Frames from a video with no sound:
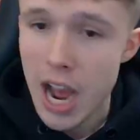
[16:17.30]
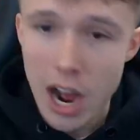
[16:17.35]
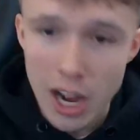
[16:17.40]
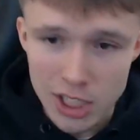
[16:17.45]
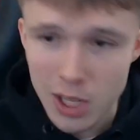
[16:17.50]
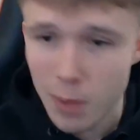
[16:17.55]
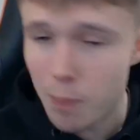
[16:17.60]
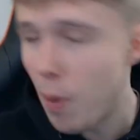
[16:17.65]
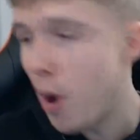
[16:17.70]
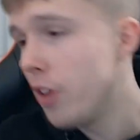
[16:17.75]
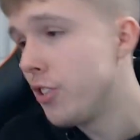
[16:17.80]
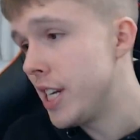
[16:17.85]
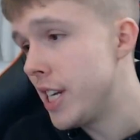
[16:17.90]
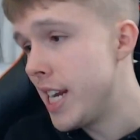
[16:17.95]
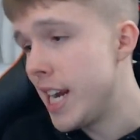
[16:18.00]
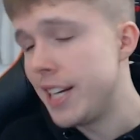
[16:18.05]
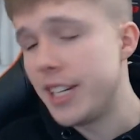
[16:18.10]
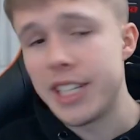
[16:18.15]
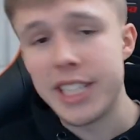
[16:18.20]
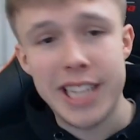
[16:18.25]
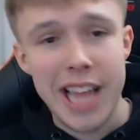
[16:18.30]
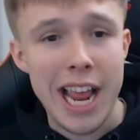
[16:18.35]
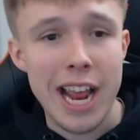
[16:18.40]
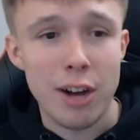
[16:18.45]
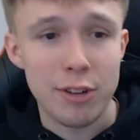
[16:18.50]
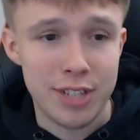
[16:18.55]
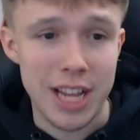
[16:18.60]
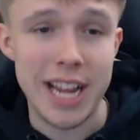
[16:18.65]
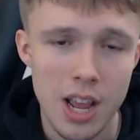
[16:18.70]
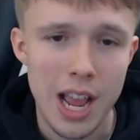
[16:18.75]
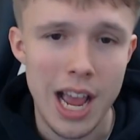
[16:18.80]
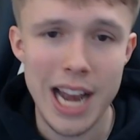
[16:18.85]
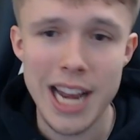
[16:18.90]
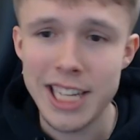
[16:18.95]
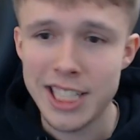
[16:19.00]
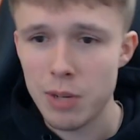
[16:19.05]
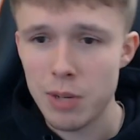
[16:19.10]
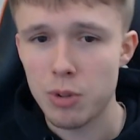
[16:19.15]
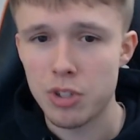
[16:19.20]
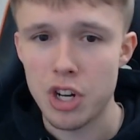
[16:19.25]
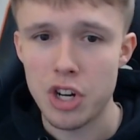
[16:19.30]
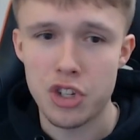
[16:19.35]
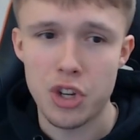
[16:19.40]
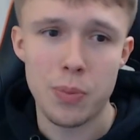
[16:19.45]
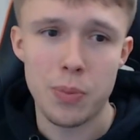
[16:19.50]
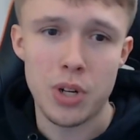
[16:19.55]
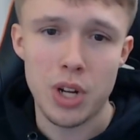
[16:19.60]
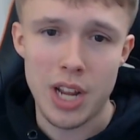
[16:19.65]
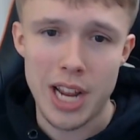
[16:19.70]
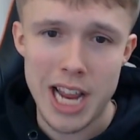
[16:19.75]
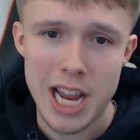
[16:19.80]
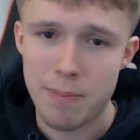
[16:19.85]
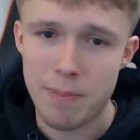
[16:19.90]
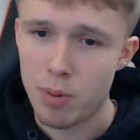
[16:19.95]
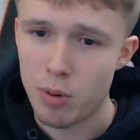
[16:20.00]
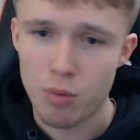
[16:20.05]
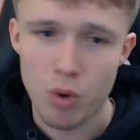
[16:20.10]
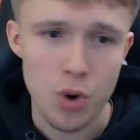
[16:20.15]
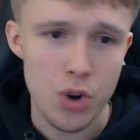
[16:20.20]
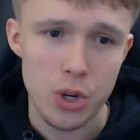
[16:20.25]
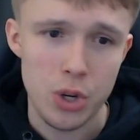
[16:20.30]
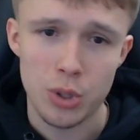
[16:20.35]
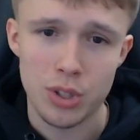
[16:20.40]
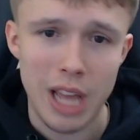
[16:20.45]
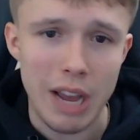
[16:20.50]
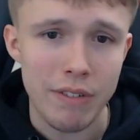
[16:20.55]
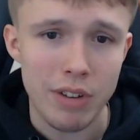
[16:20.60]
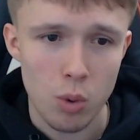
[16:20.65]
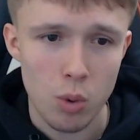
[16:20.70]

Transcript: I suppose at the end of the day, I'll take it. At least it wasn't a duplicate Ibra, Rooney, or David